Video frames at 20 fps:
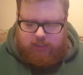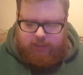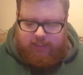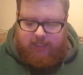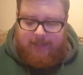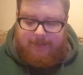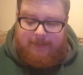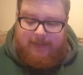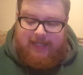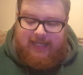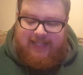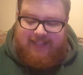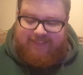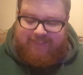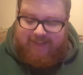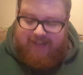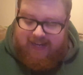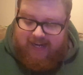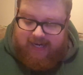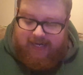Coming in
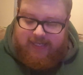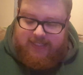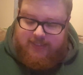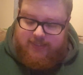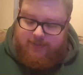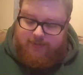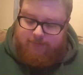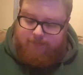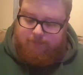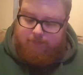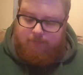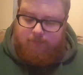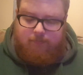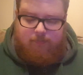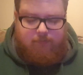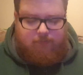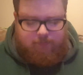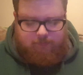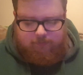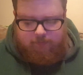last,
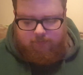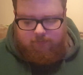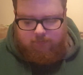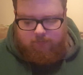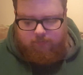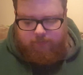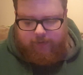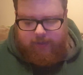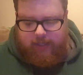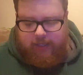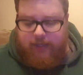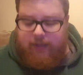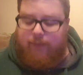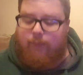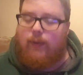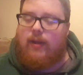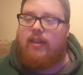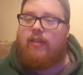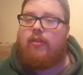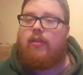and
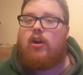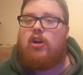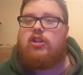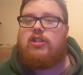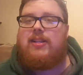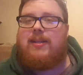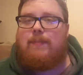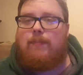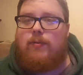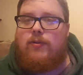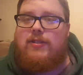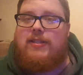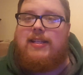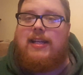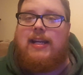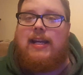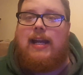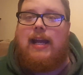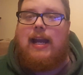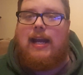with
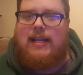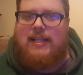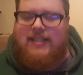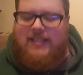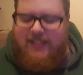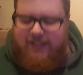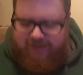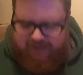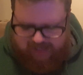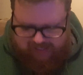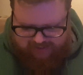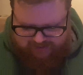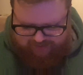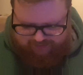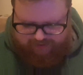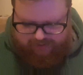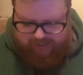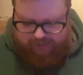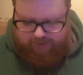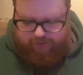13%, is the last
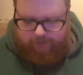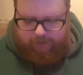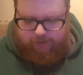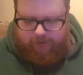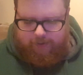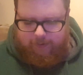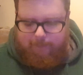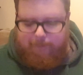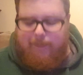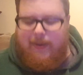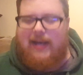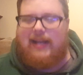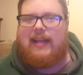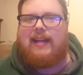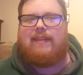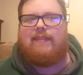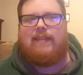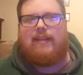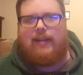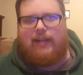kicker,
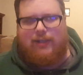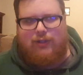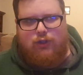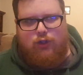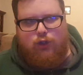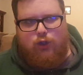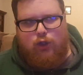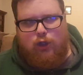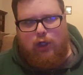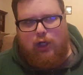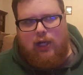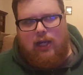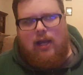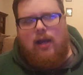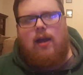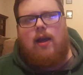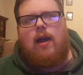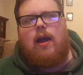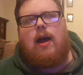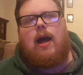Becky Lynch.
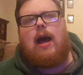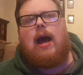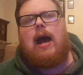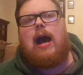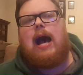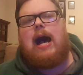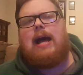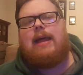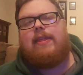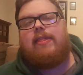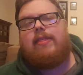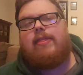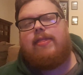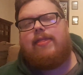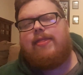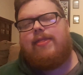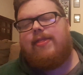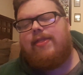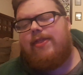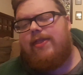I
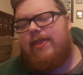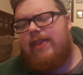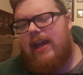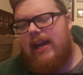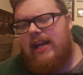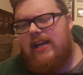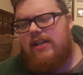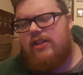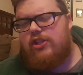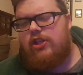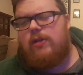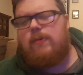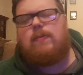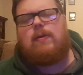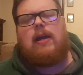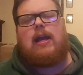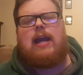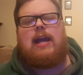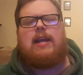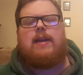think she
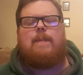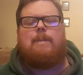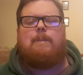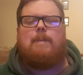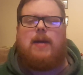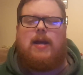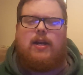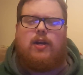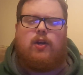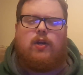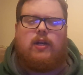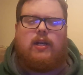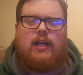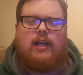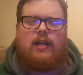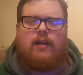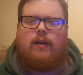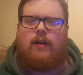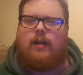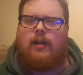would have had a better
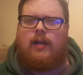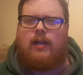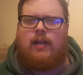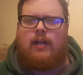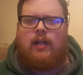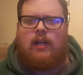year